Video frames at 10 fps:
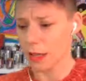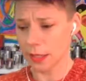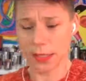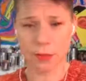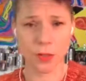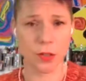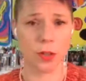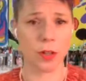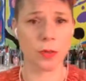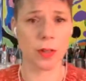Listen, different
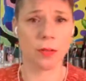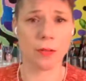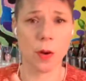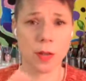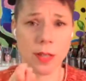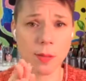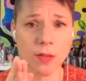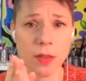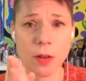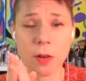strokes for different folks.
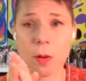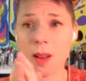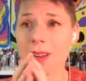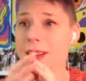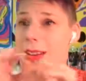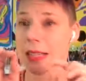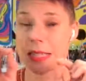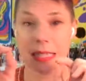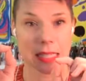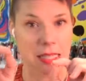Some of you
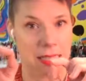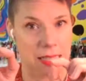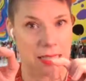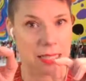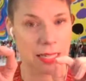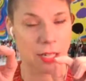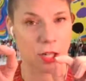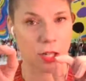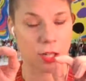need it